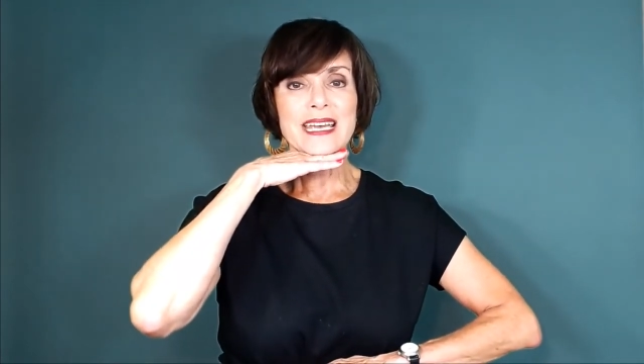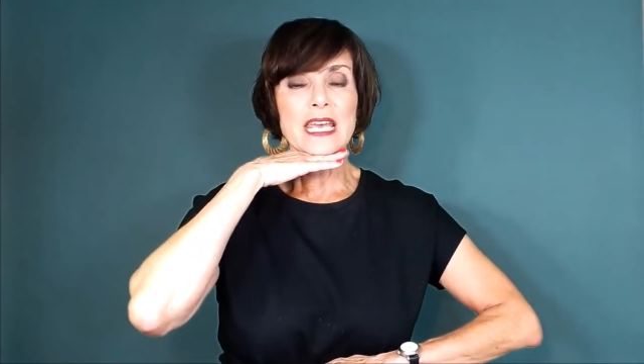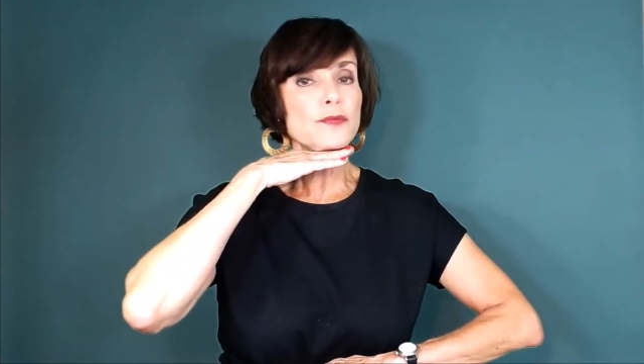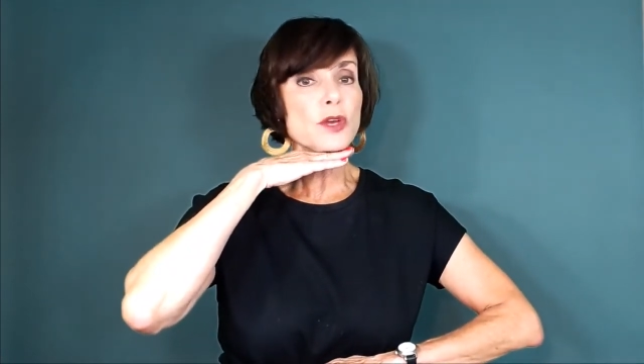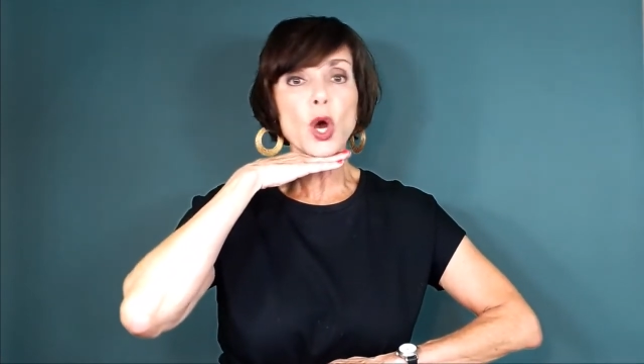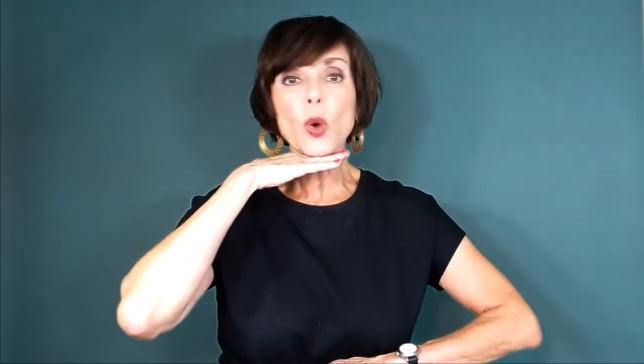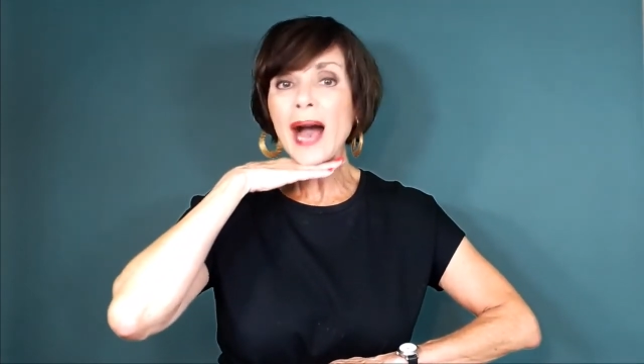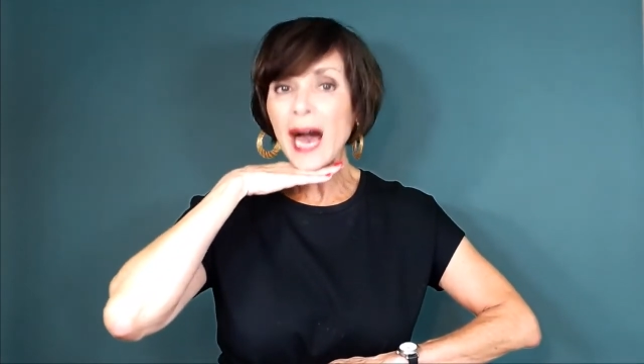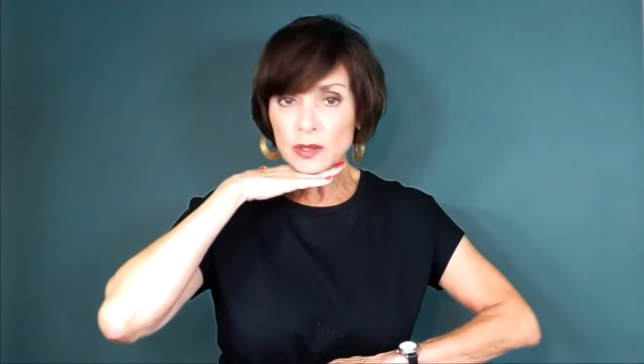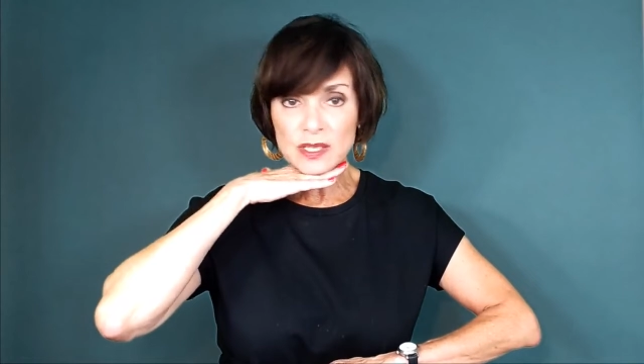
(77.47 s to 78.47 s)
If you go
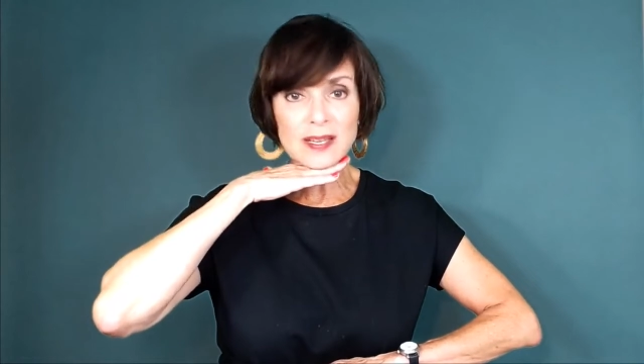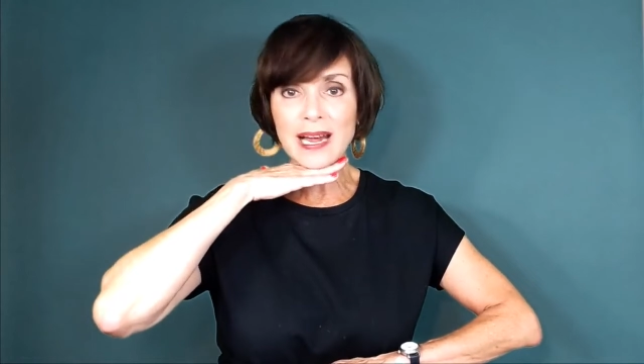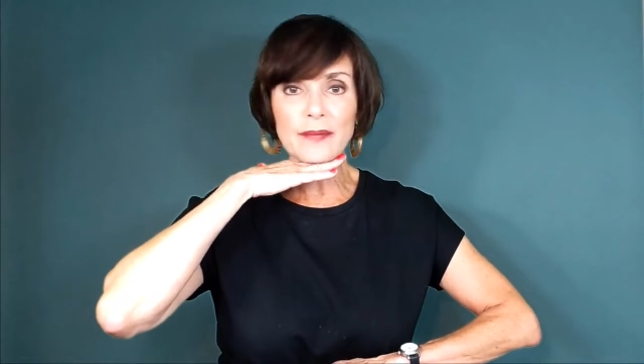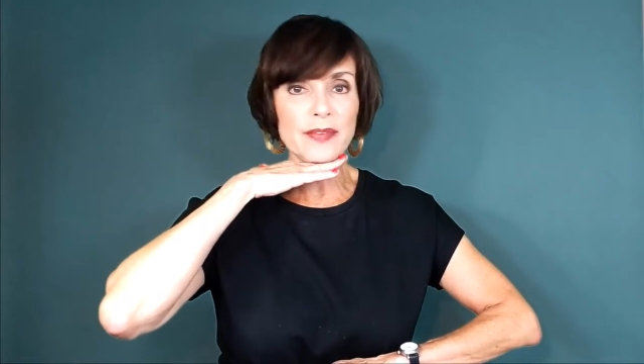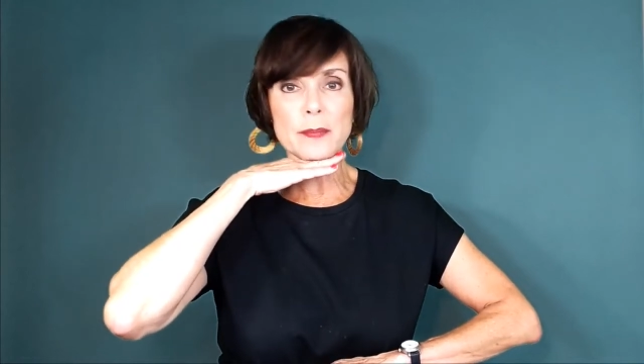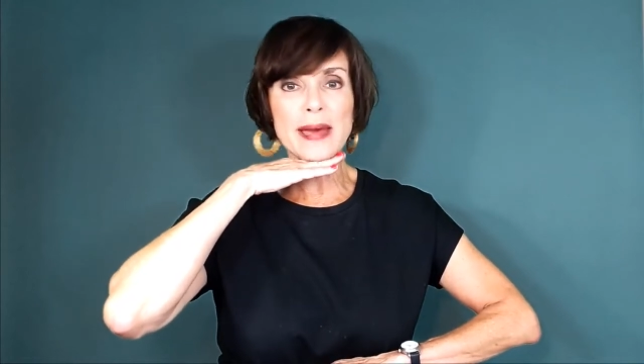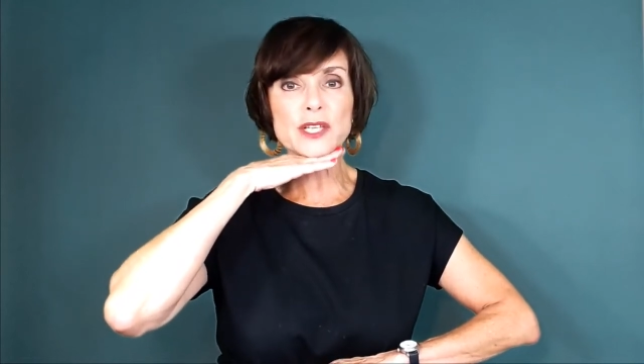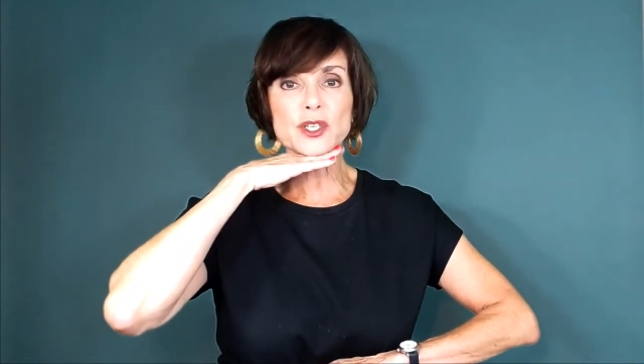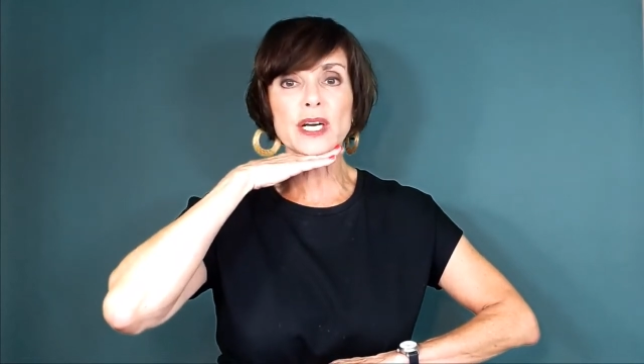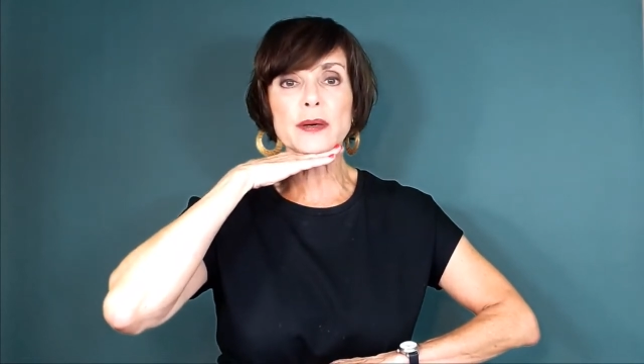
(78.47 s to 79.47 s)
outside the
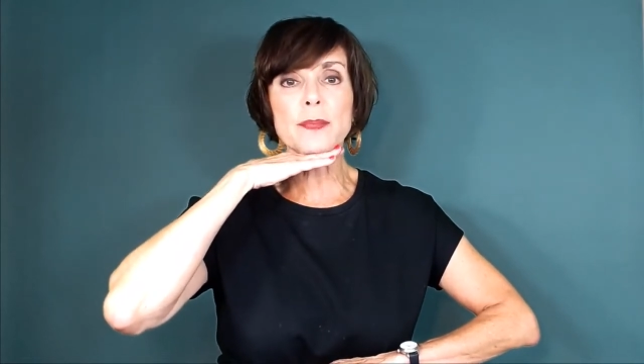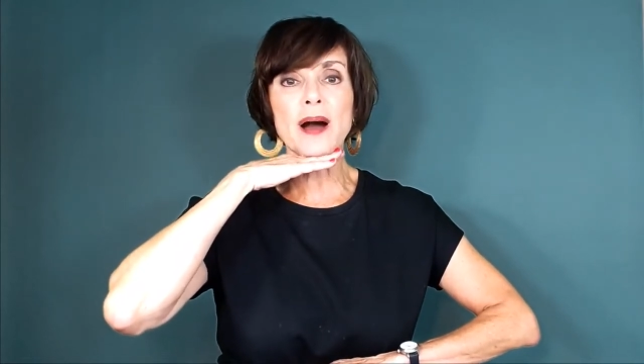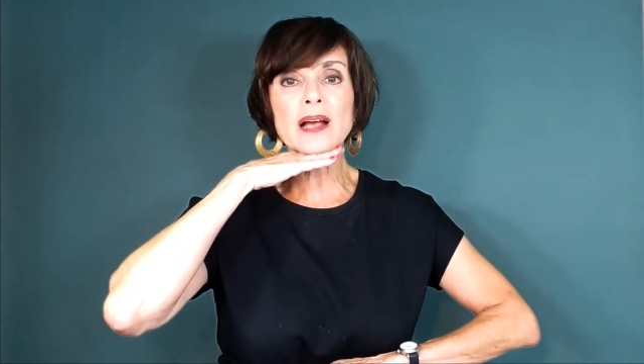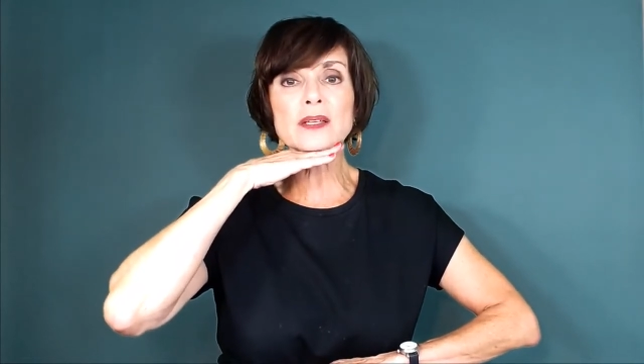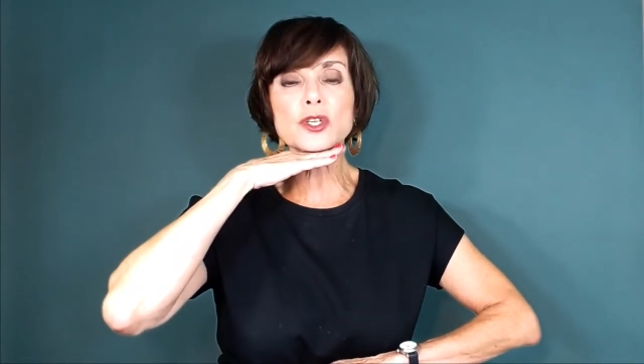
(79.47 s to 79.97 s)
imaginary box,